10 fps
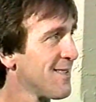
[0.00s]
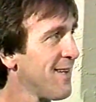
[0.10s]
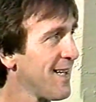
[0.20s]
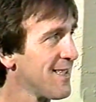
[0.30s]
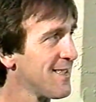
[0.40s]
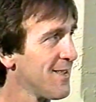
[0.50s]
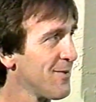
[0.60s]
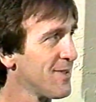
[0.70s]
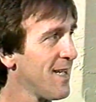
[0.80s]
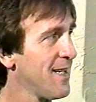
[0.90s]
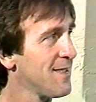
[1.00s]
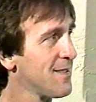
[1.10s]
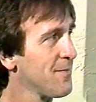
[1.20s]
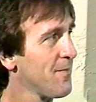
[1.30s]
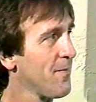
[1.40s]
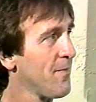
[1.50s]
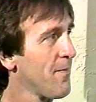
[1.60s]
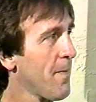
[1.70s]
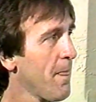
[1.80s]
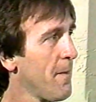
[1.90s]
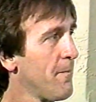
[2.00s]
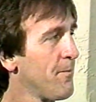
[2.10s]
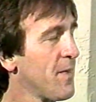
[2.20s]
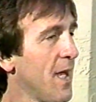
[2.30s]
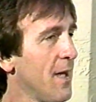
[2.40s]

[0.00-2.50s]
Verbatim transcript: in Las Vegas in those days. Oh, that's great.